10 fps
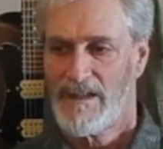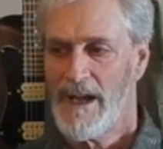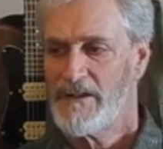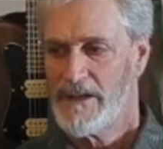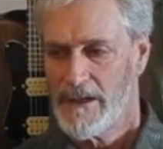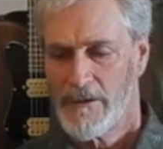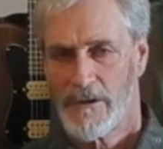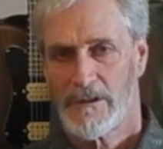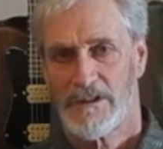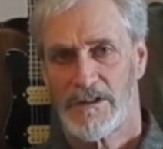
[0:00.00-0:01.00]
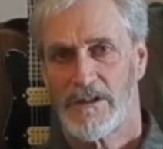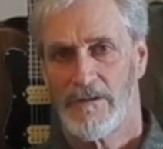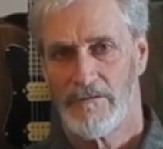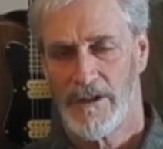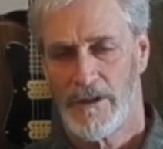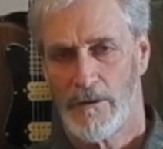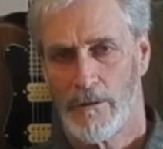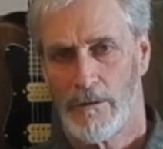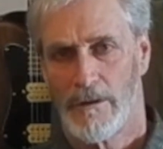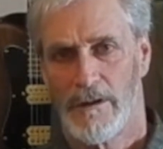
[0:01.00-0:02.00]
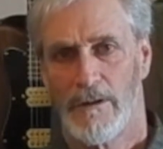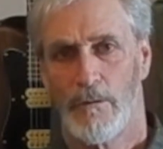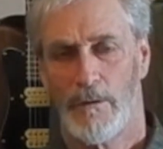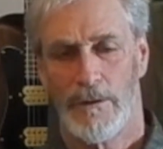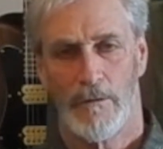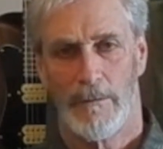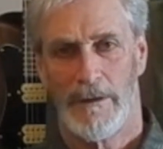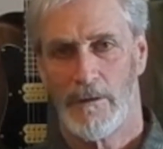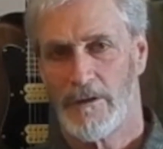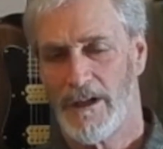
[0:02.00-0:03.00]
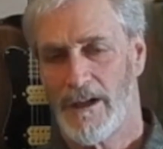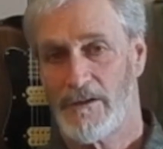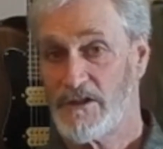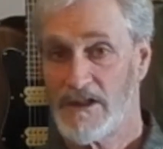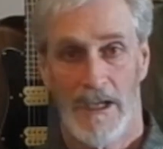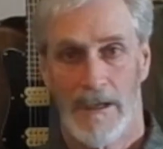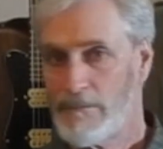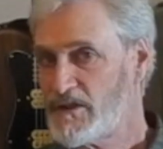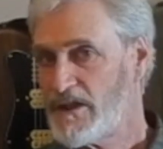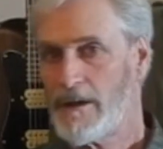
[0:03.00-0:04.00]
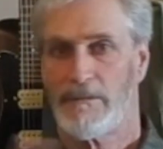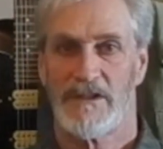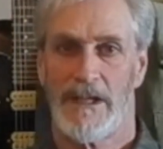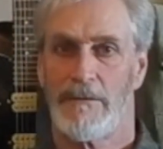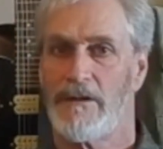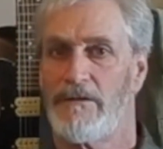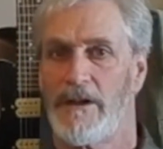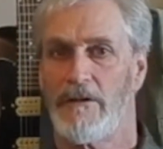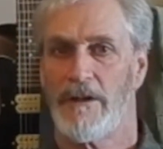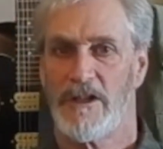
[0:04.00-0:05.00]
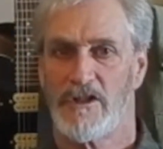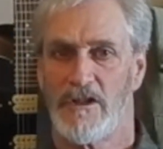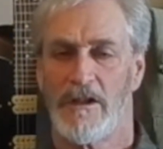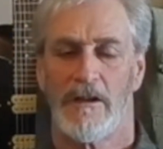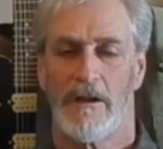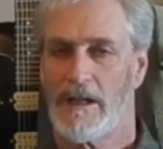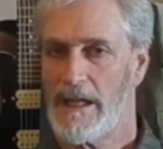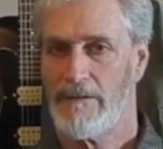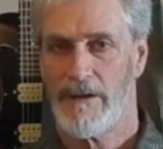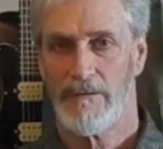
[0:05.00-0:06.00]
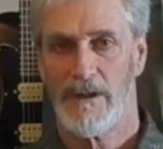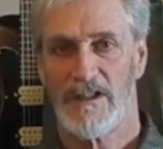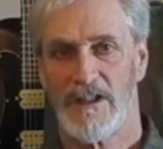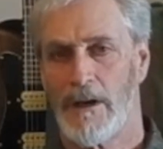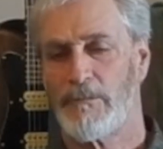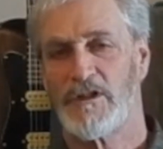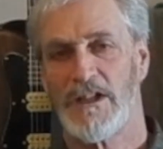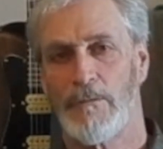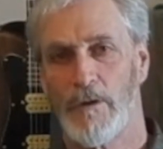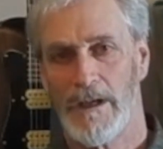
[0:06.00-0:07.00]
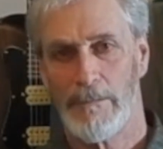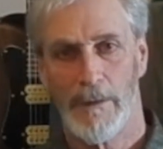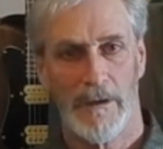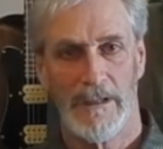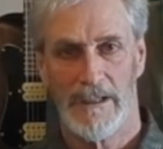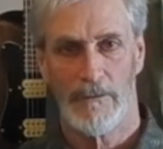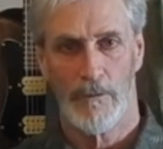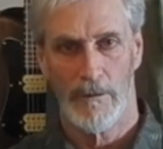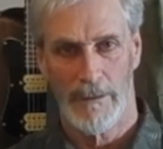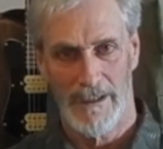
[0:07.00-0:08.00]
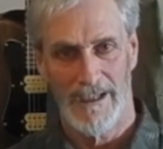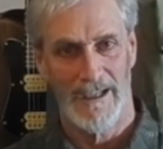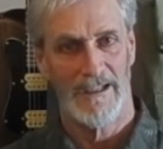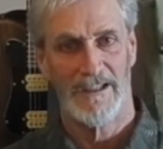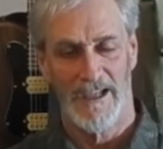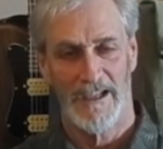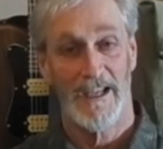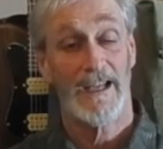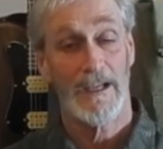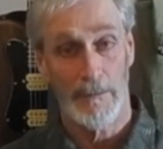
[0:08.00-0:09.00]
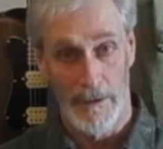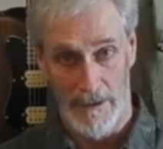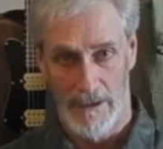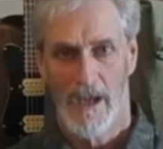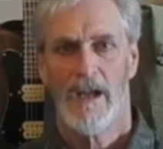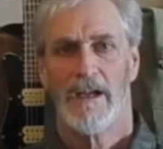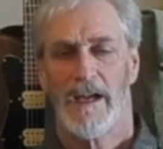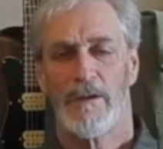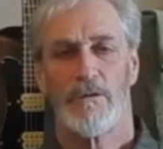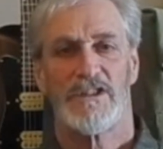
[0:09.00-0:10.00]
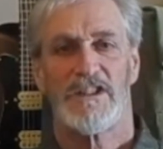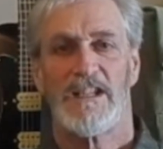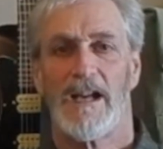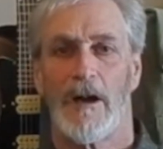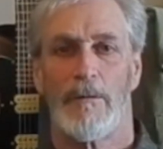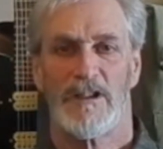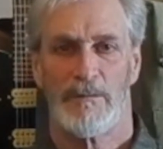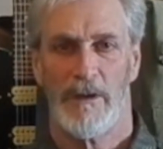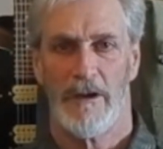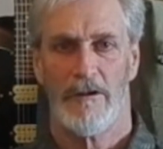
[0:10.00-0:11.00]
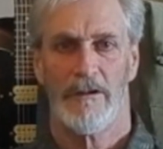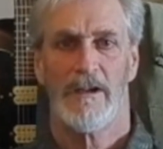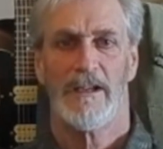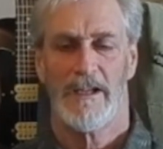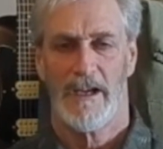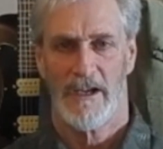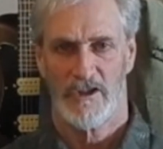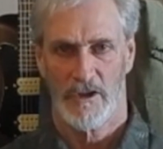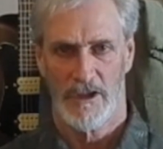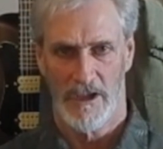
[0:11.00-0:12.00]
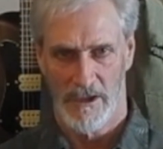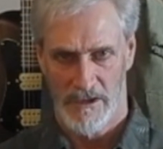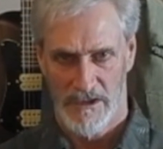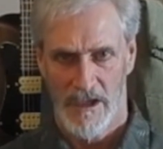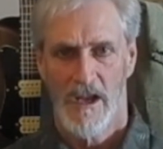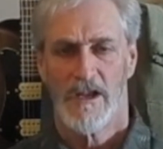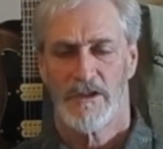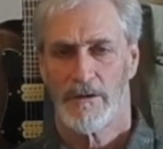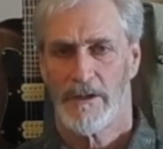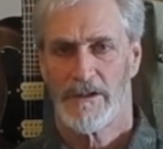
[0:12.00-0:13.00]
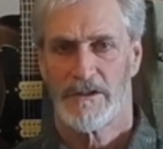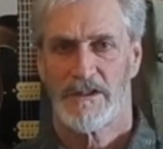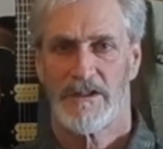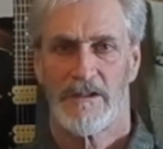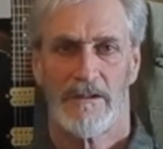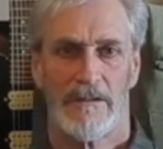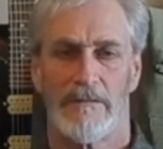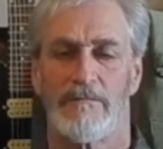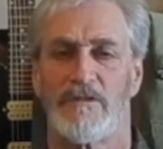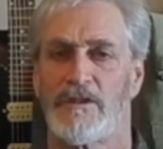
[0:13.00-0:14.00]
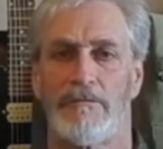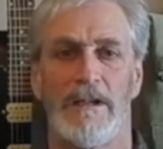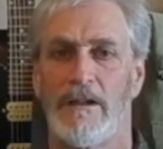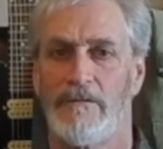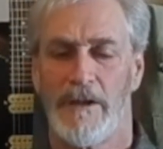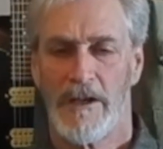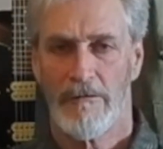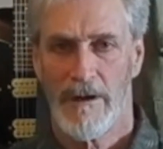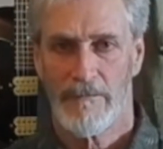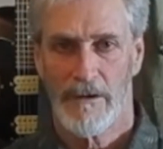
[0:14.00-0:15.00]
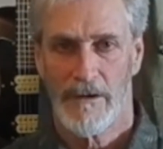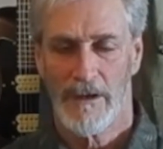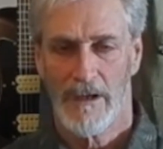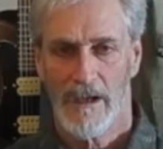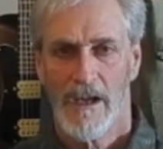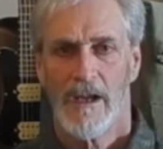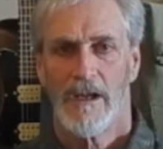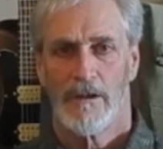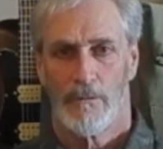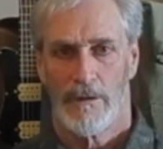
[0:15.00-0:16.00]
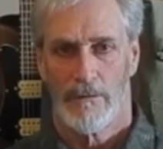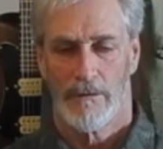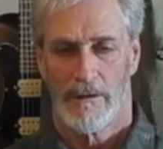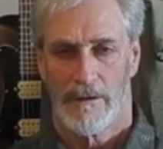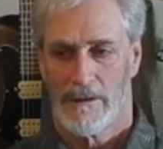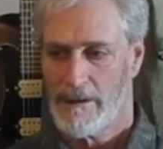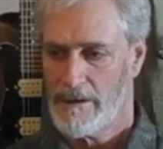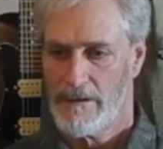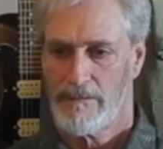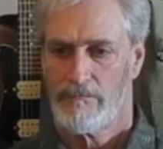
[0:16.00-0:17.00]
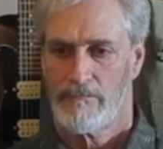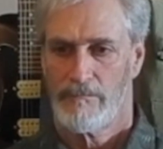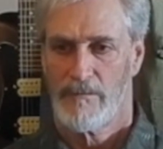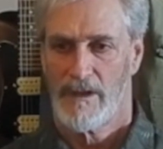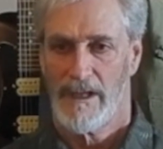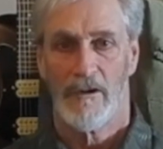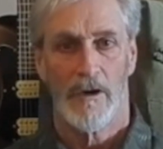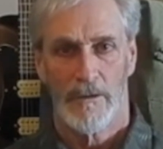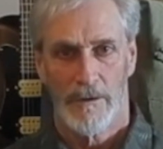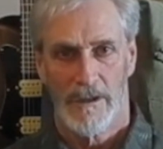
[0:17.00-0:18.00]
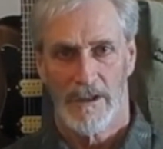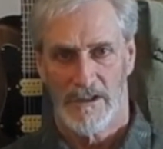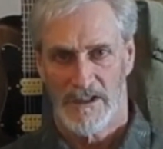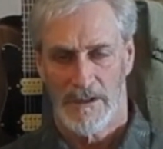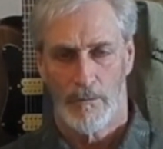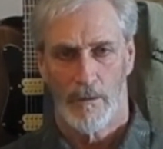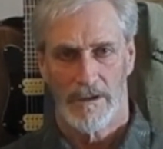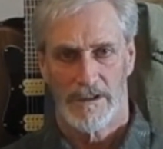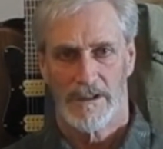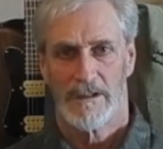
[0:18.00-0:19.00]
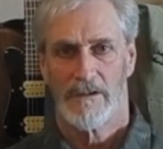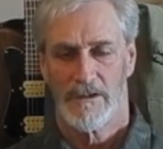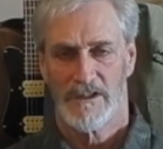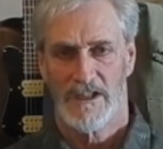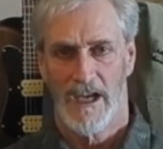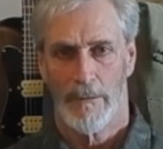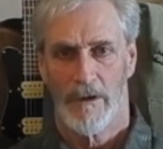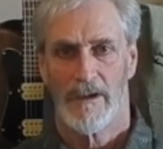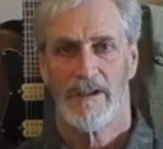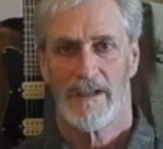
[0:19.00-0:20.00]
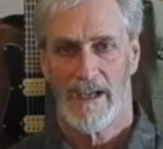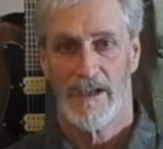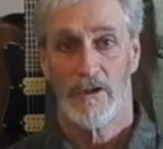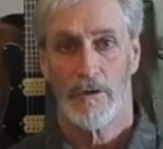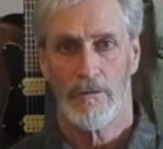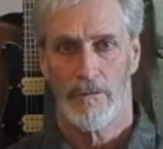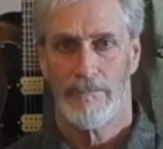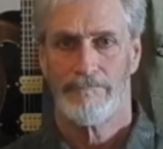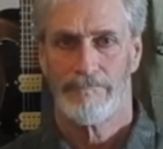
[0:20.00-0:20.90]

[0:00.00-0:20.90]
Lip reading: at the end of this video, we will be looking at the same setup, the same configuration. I'll have everything set up the same way, but it will be in 1080p. And we'll see how much better it actually is. So let's just reconfigure everything. We will get on with it and see what this camera can do.